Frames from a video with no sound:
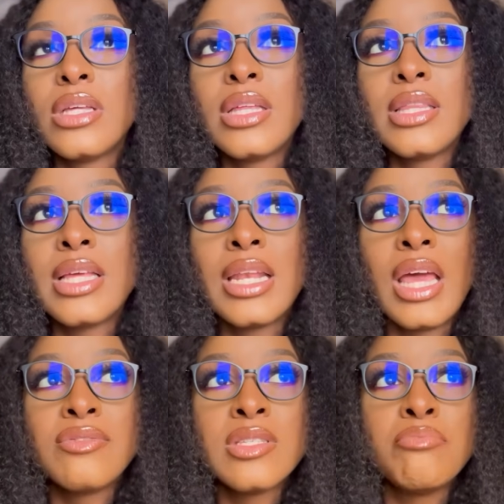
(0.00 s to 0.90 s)
their
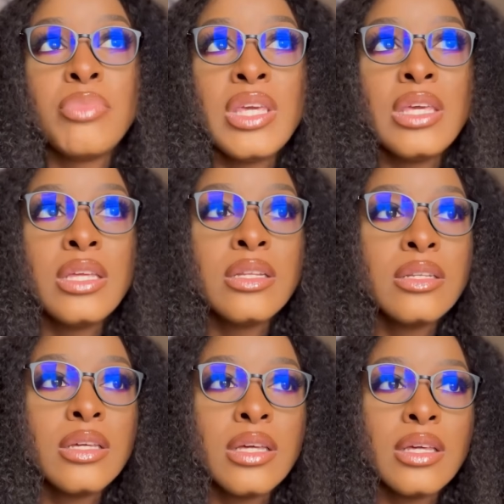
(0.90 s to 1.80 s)
lives is being
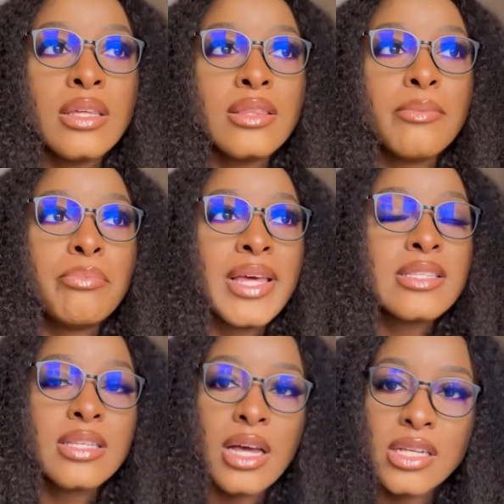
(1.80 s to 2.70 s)
the
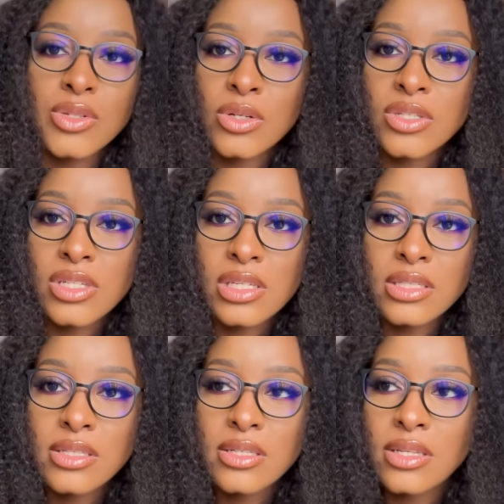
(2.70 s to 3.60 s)
best
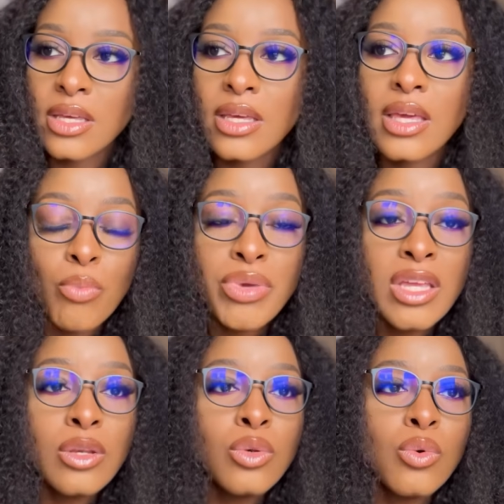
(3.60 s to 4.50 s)
cardiologist,
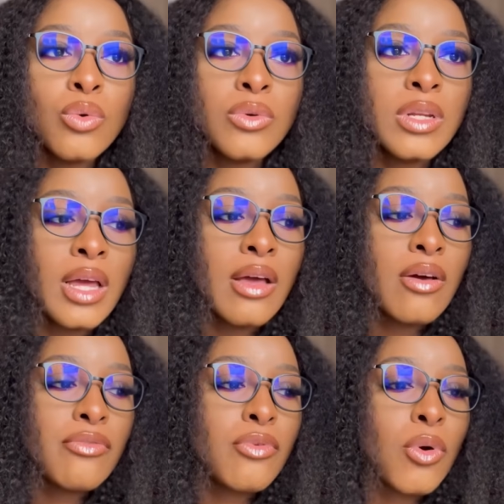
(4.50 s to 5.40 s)
being known
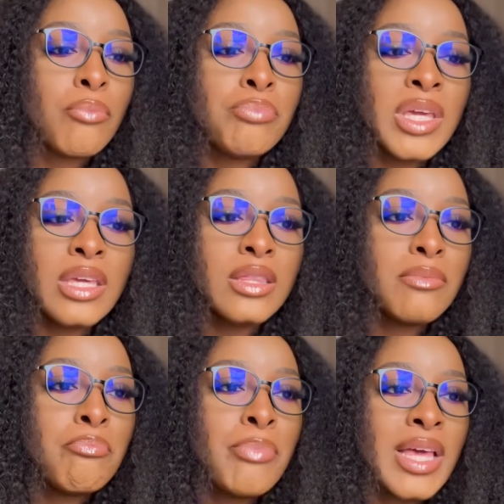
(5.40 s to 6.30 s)
for being
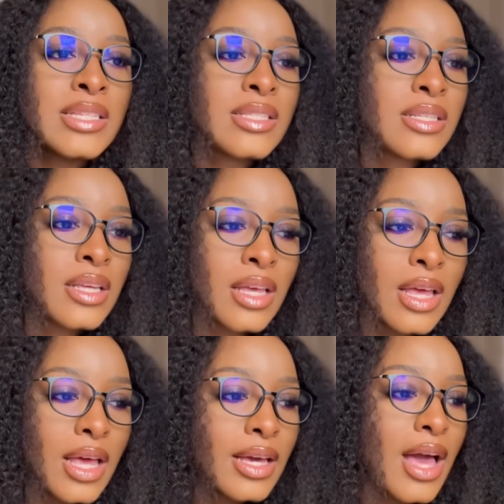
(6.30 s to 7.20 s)
the best
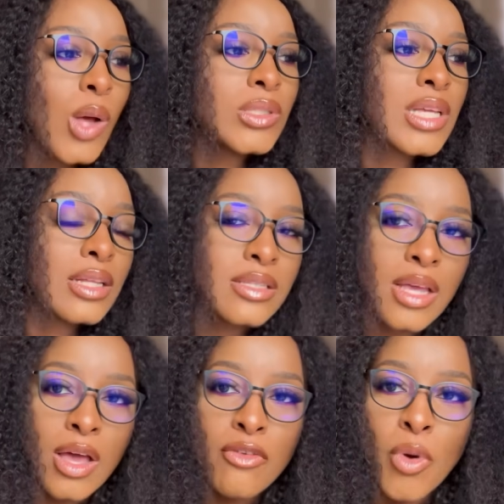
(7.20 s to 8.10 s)
accountant,
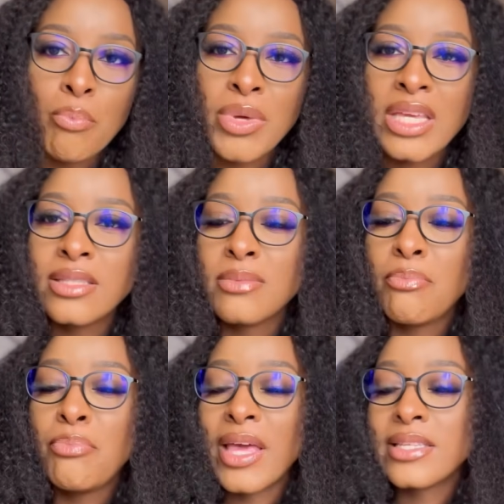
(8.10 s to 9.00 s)
for being the
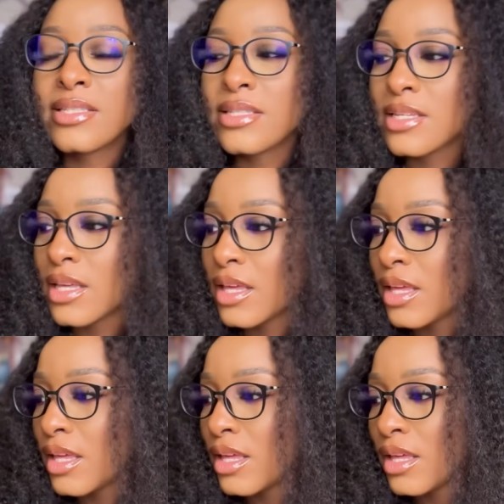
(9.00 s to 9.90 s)
best
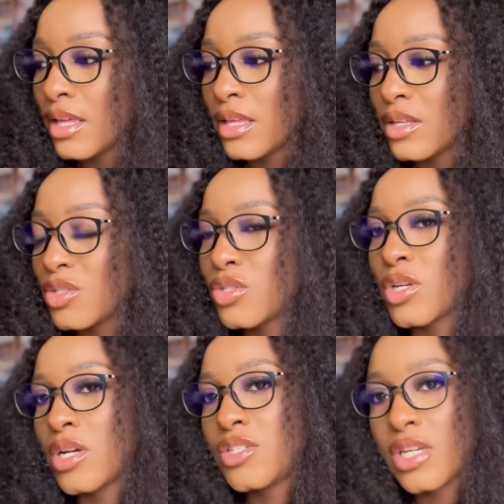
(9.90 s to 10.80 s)

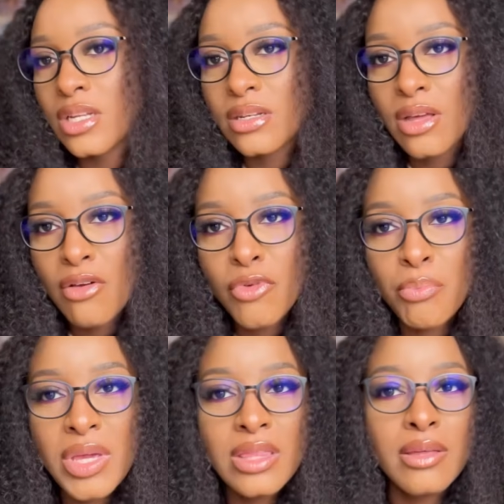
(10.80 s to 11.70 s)
surgeon, for
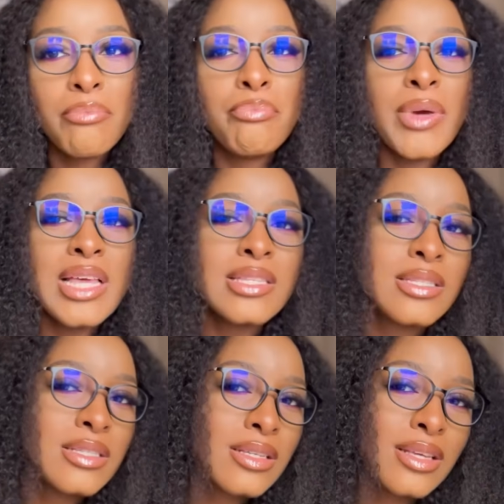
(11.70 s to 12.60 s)
being the
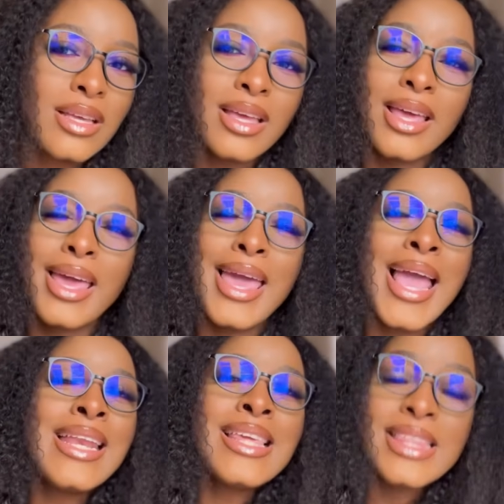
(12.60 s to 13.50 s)
best
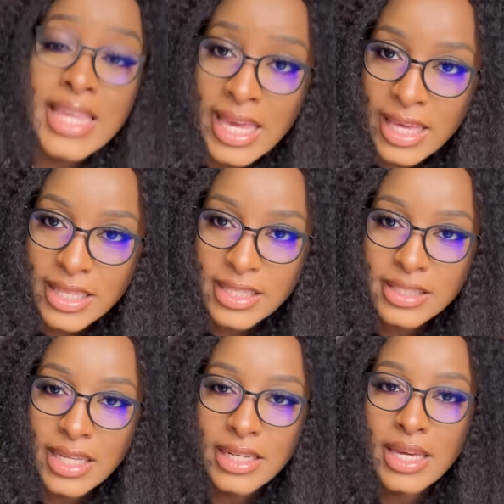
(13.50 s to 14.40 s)
anything
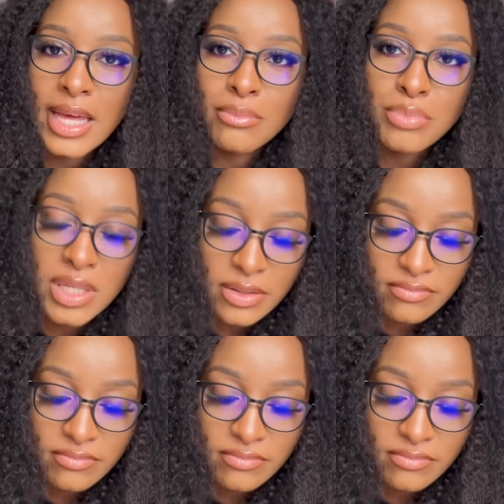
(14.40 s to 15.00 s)
that they can be.